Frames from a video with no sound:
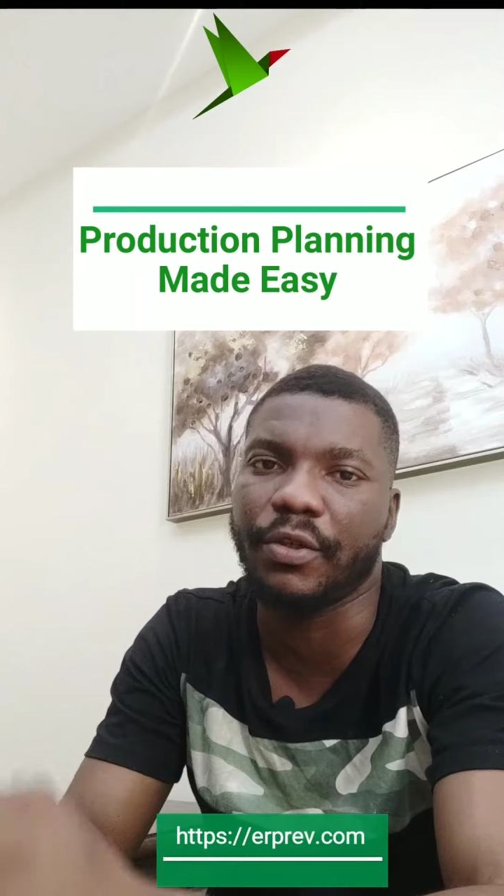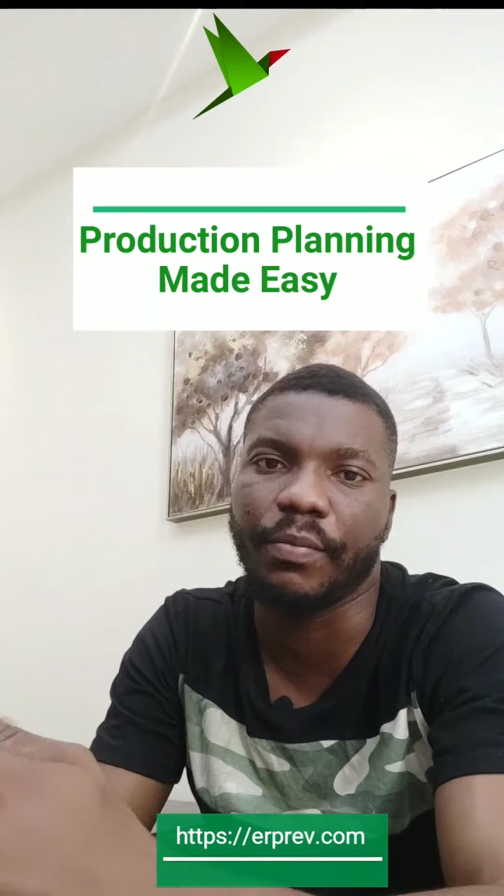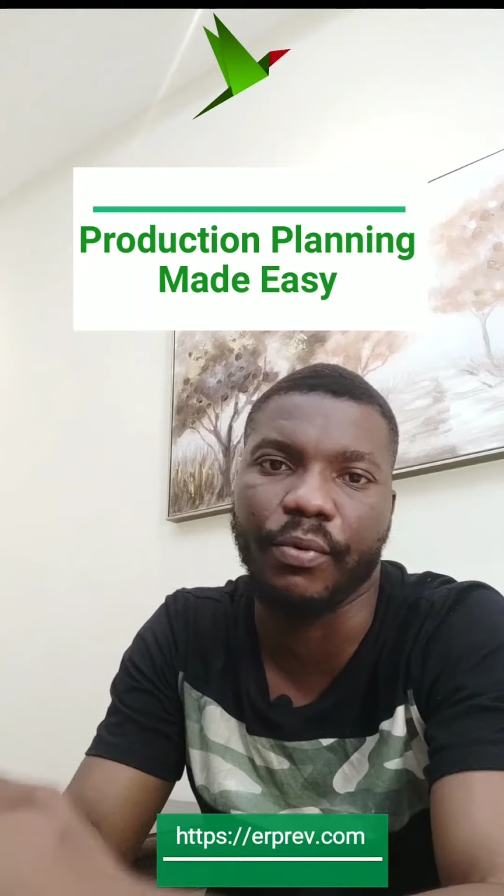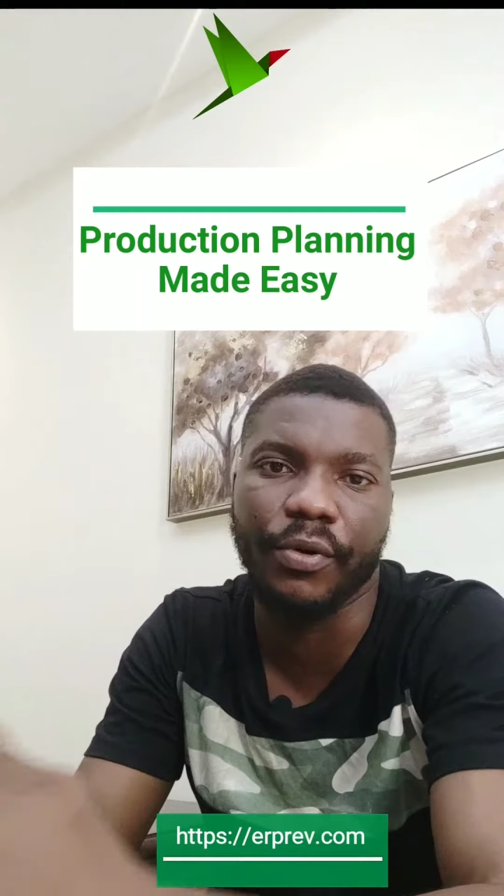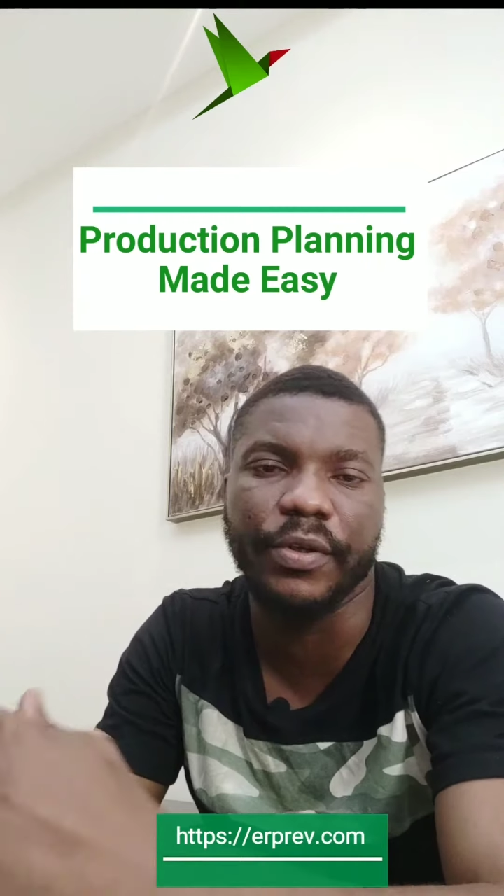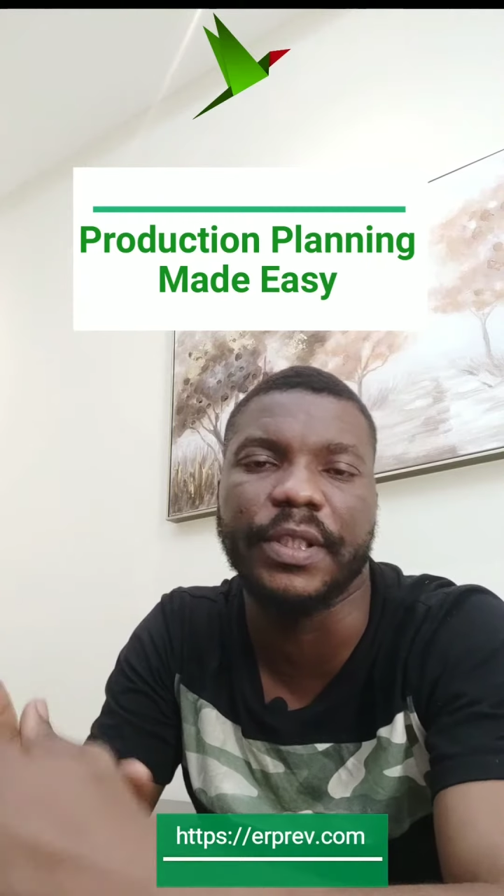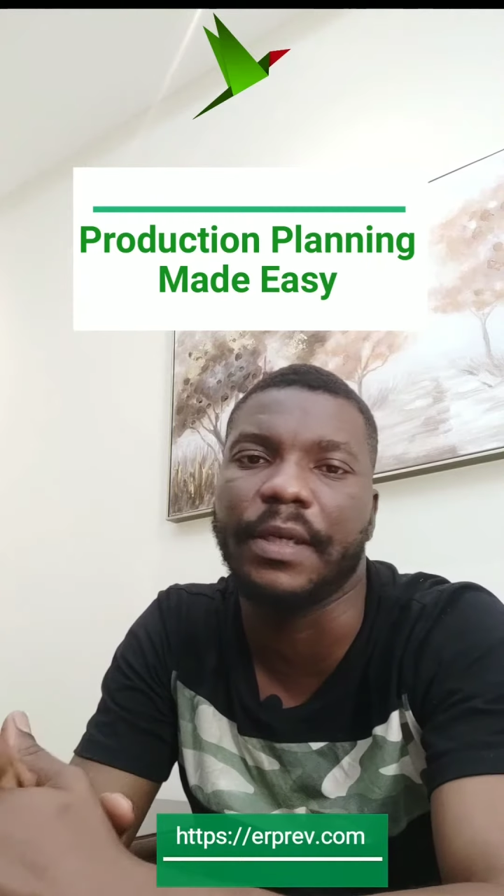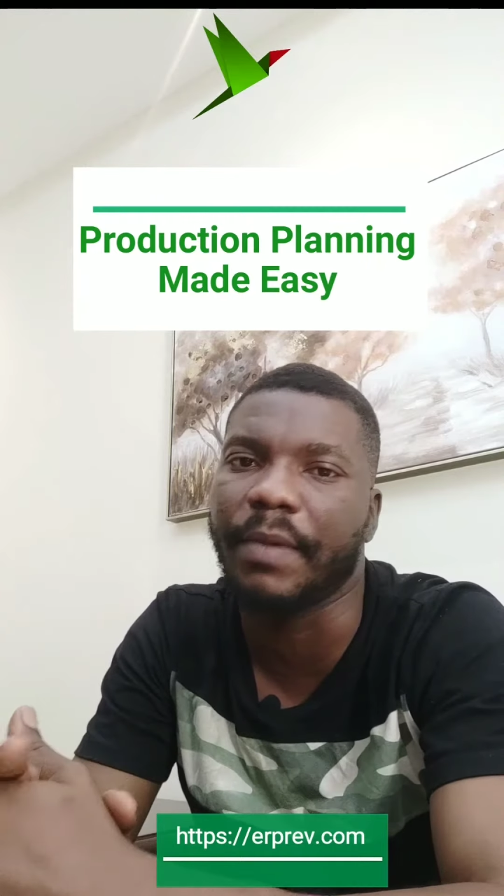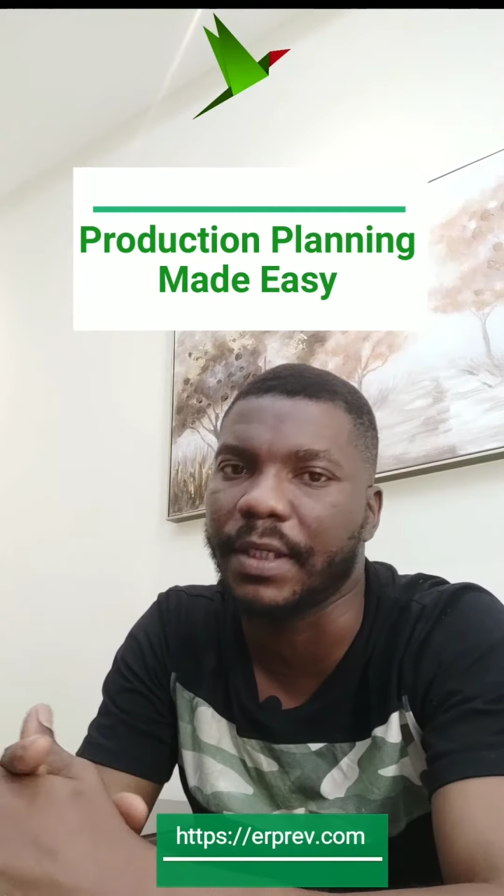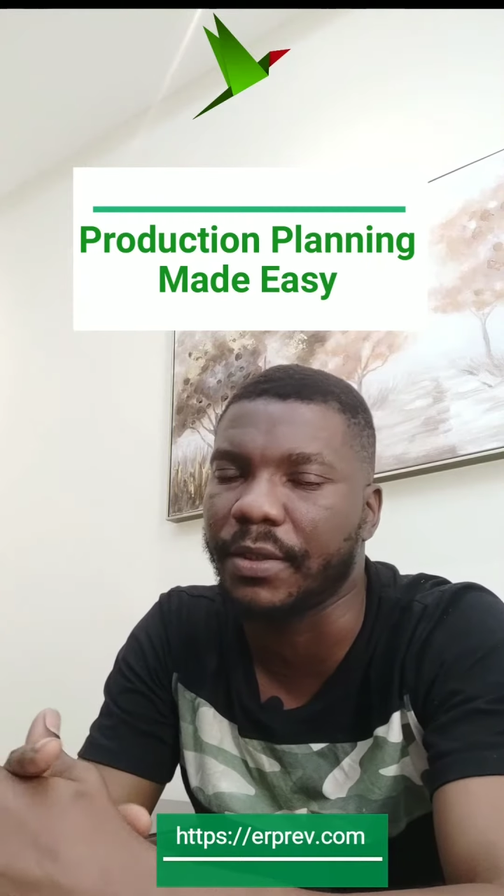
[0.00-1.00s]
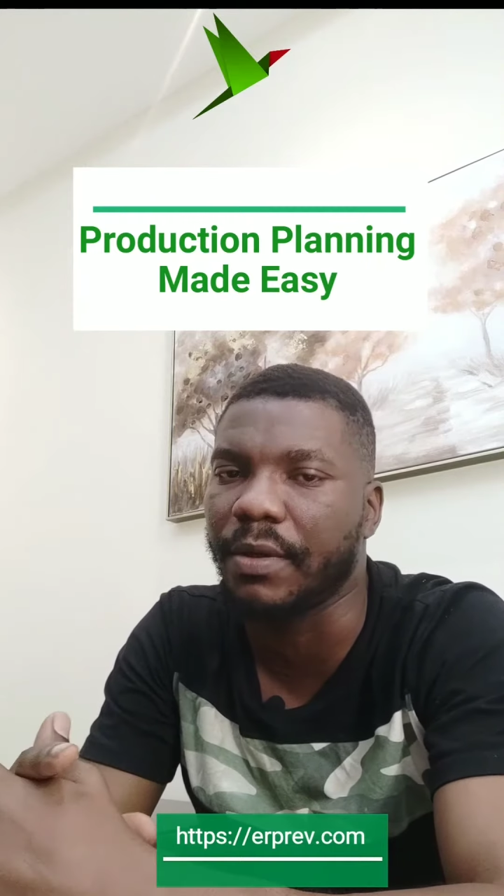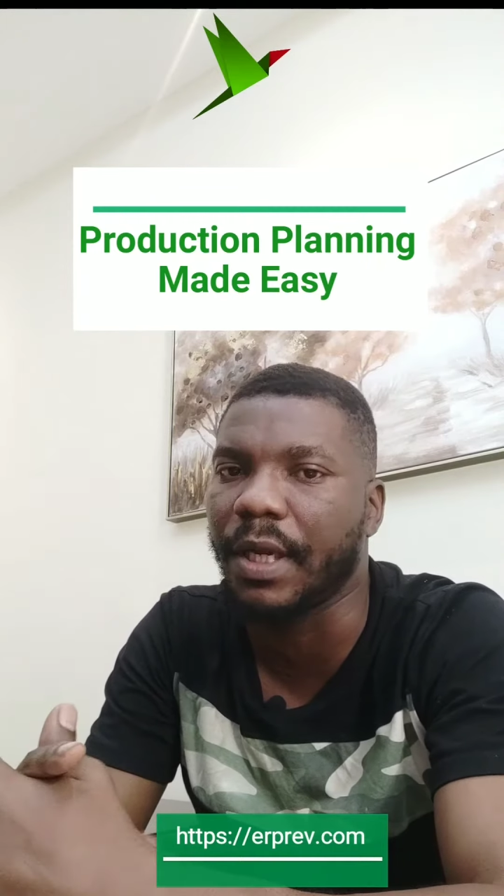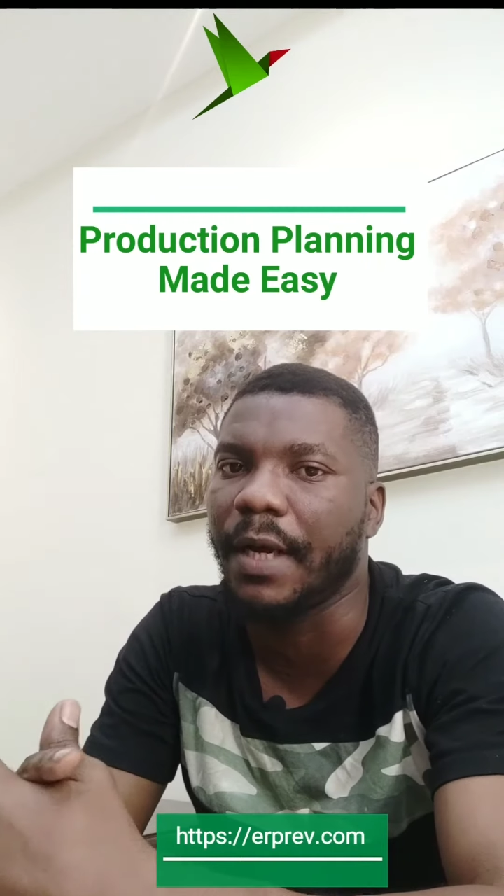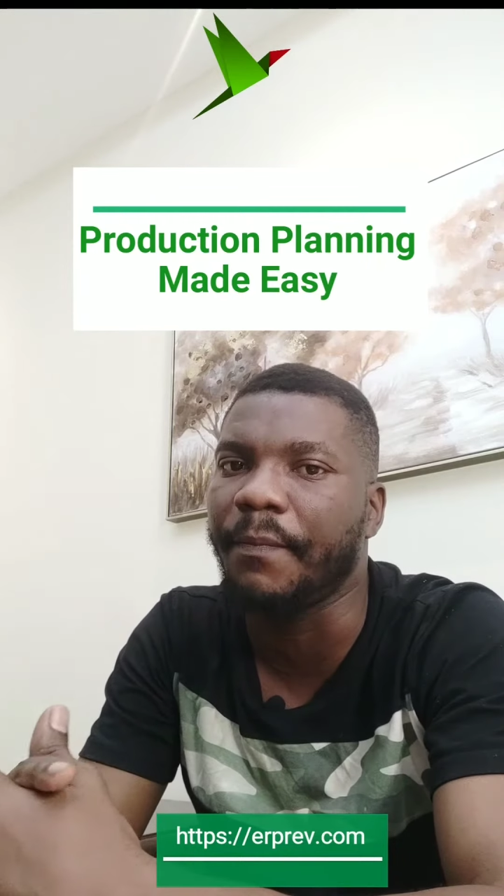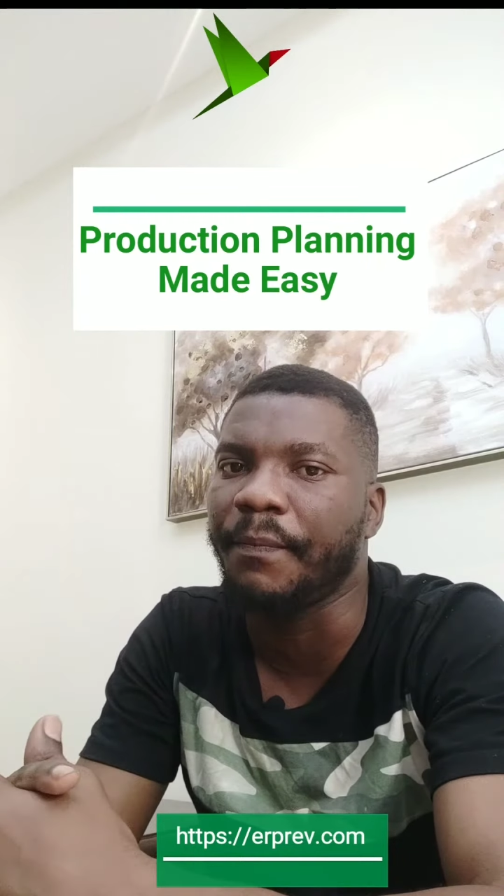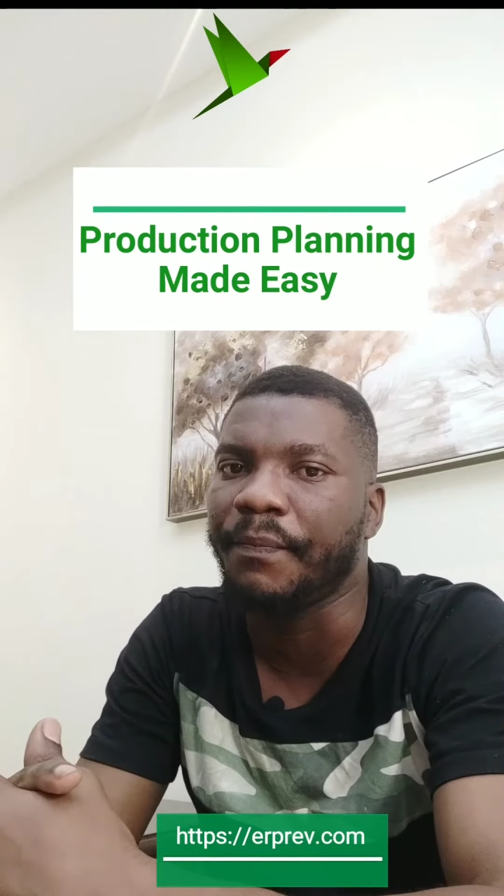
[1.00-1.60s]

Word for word: to produce that particular